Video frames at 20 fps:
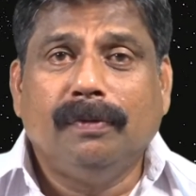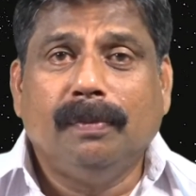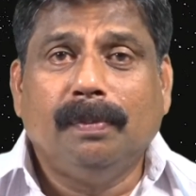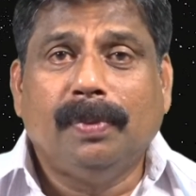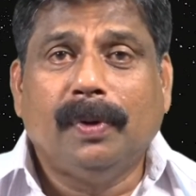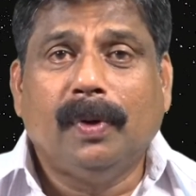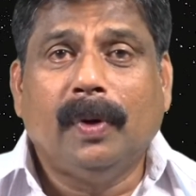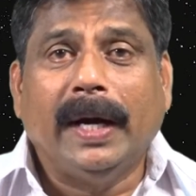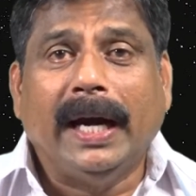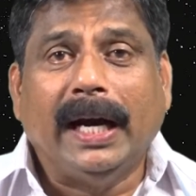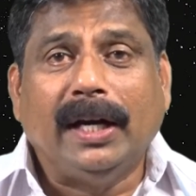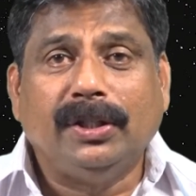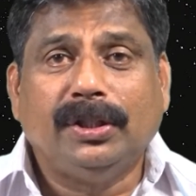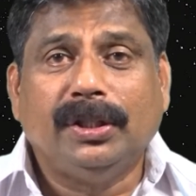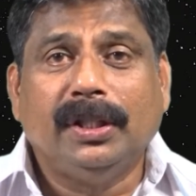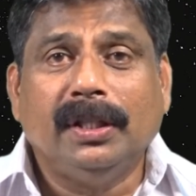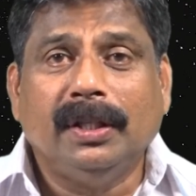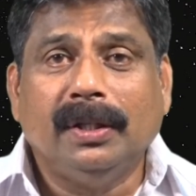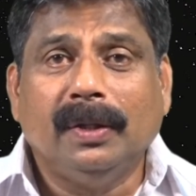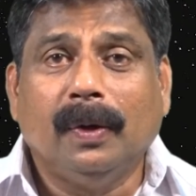
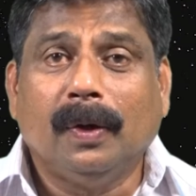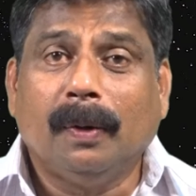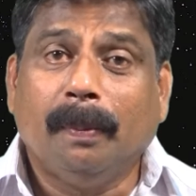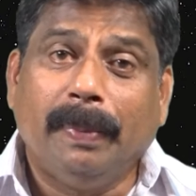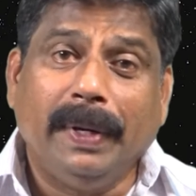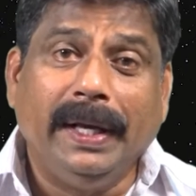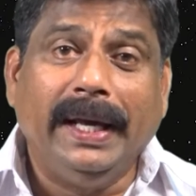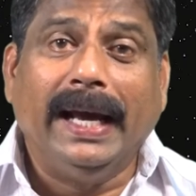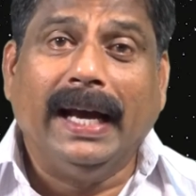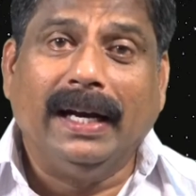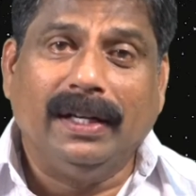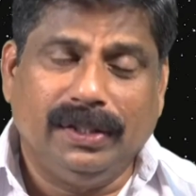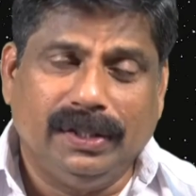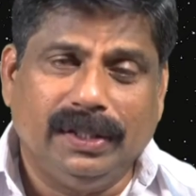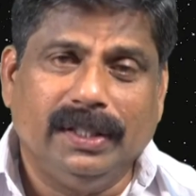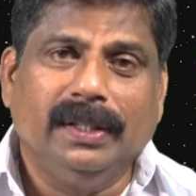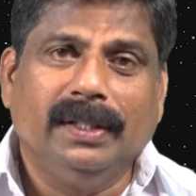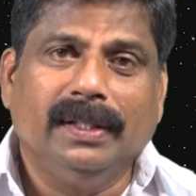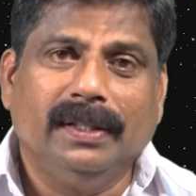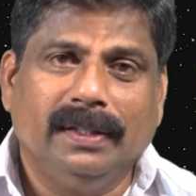proaction or
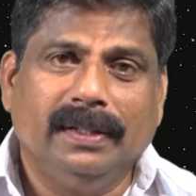pre-action